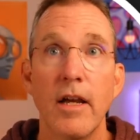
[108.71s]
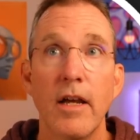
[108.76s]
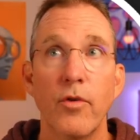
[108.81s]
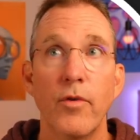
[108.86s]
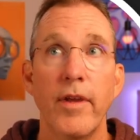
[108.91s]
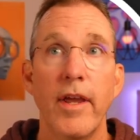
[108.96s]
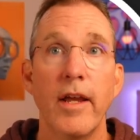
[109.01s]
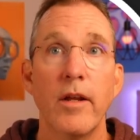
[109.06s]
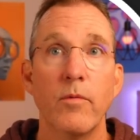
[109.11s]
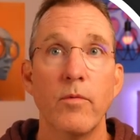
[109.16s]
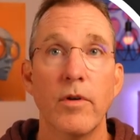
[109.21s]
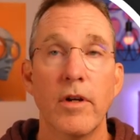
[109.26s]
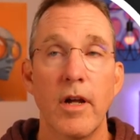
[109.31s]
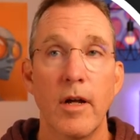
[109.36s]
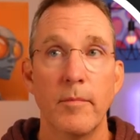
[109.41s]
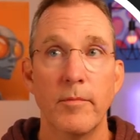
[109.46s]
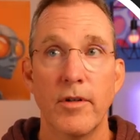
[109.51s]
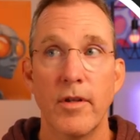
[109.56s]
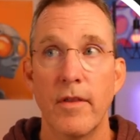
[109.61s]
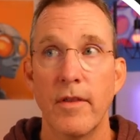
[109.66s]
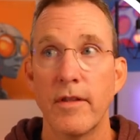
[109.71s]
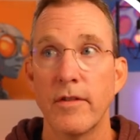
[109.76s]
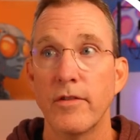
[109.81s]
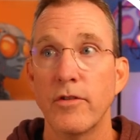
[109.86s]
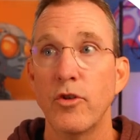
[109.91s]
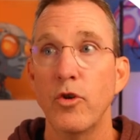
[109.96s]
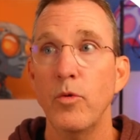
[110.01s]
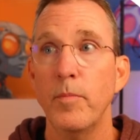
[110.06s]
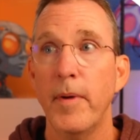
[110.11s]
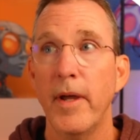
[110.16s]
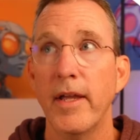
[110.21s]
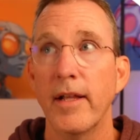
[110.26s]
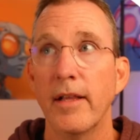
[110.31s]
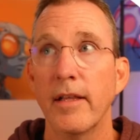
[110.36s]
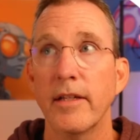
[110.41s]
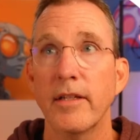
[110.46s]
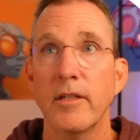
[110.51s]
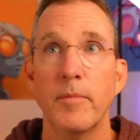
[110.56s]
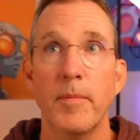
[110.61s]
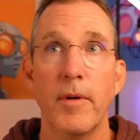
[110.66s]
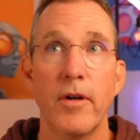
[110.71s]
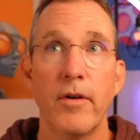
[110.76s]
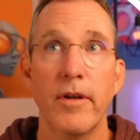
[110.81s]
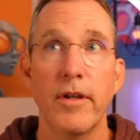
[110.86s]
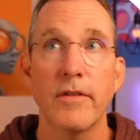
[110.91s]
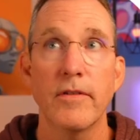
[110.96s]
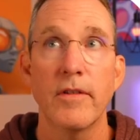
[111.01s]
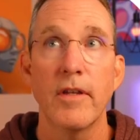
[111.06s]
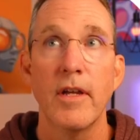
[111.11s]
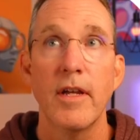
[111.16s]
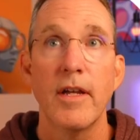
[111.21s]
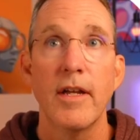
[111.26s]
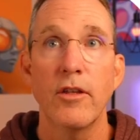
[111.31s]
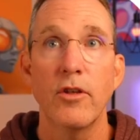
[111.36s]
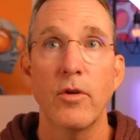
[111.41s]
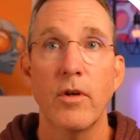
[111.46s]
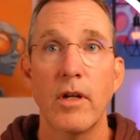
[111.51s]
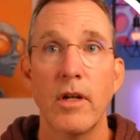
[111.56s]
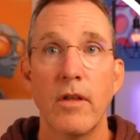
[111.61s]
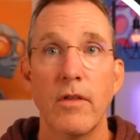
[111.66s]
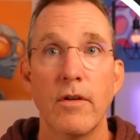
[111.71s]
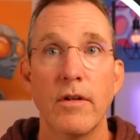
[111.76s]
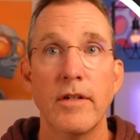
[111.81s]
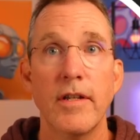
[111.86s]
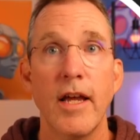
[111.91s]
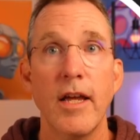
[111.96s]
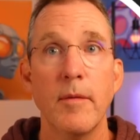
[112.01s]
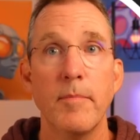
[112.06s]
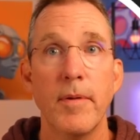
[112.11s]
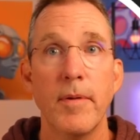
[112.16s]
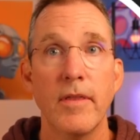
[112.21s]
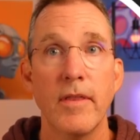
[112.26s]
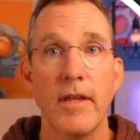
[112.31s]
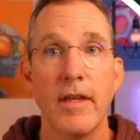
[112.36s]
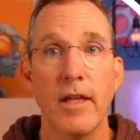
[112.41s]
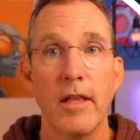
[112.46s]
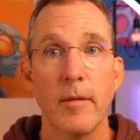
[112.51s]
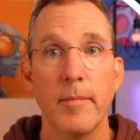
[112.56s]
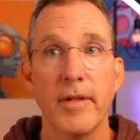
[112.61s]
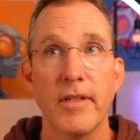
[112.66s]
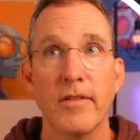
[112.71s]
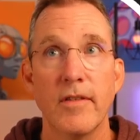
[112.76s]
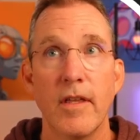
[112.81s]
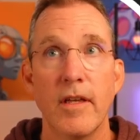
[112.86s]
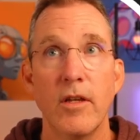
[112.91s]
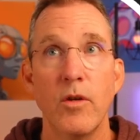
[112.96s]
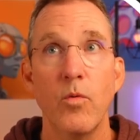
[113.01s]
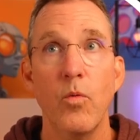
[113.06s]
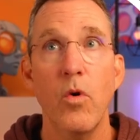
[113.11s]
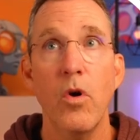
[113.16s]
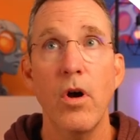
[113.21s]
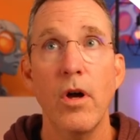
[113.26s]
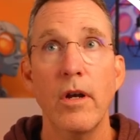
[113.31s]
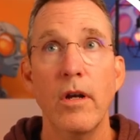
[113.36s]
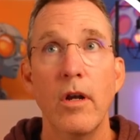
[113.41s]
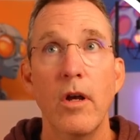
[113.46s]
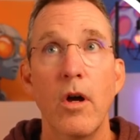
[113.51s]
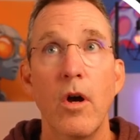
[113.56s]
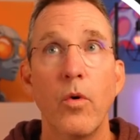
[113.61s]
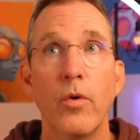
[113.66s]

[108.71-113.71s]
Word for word: Create will come to this two panel experience that you can either type in the elements that you want,